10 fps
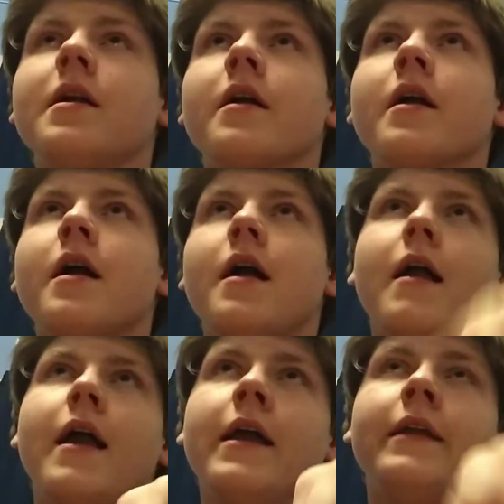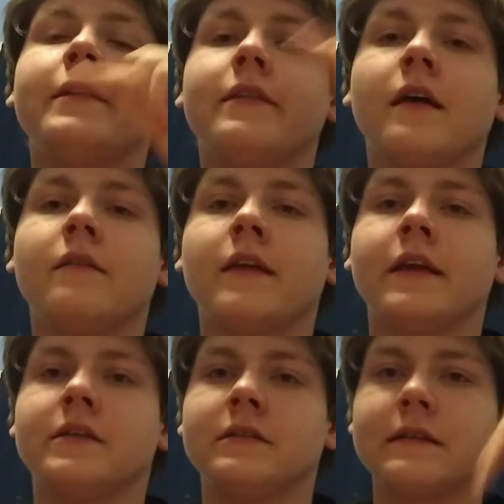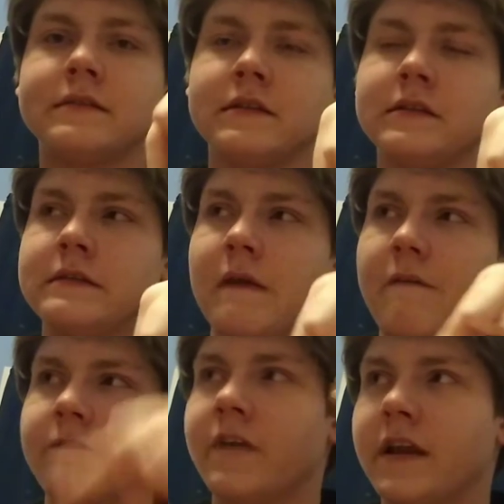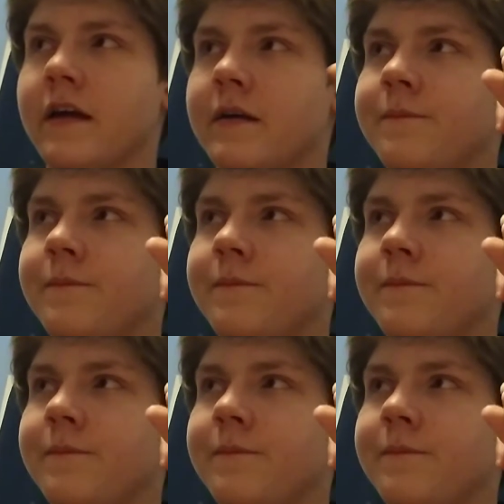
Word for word: No animals are allowed in my house, in my room,